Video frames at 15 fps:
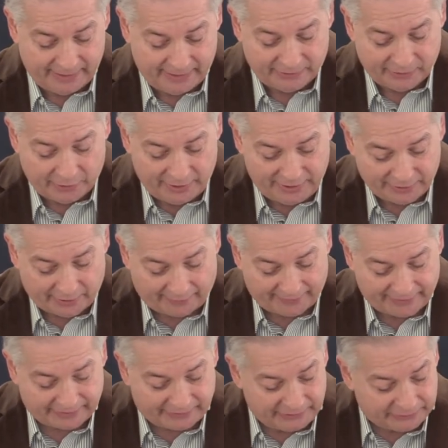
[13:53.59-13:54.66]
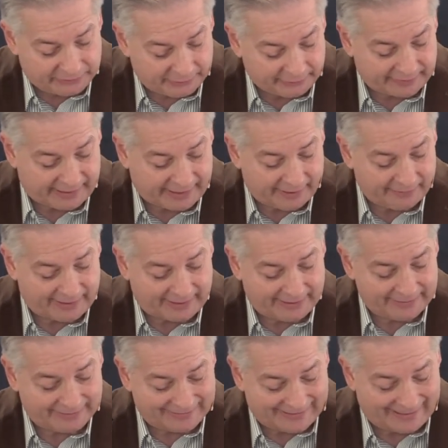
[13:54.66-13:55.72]
Knowing all this, he took care that
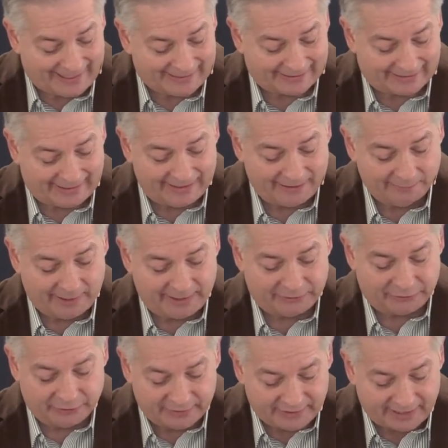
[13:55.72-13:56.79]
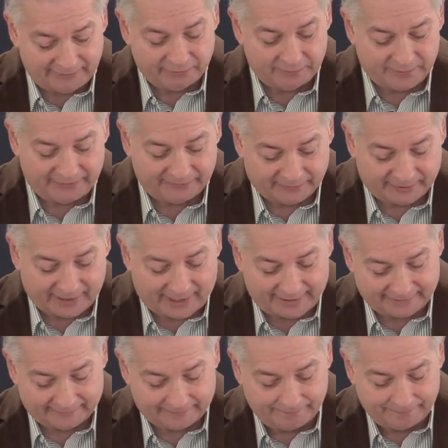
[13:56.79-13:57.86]
his death, at any rate, should never be
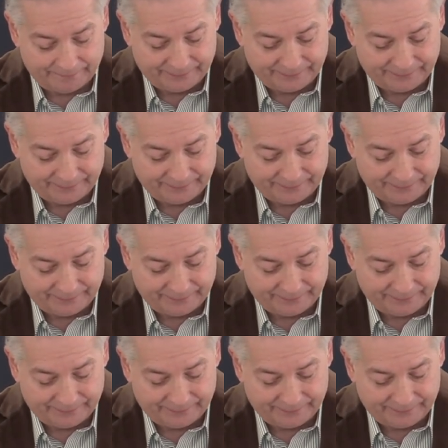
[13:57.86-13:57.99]
forgotten.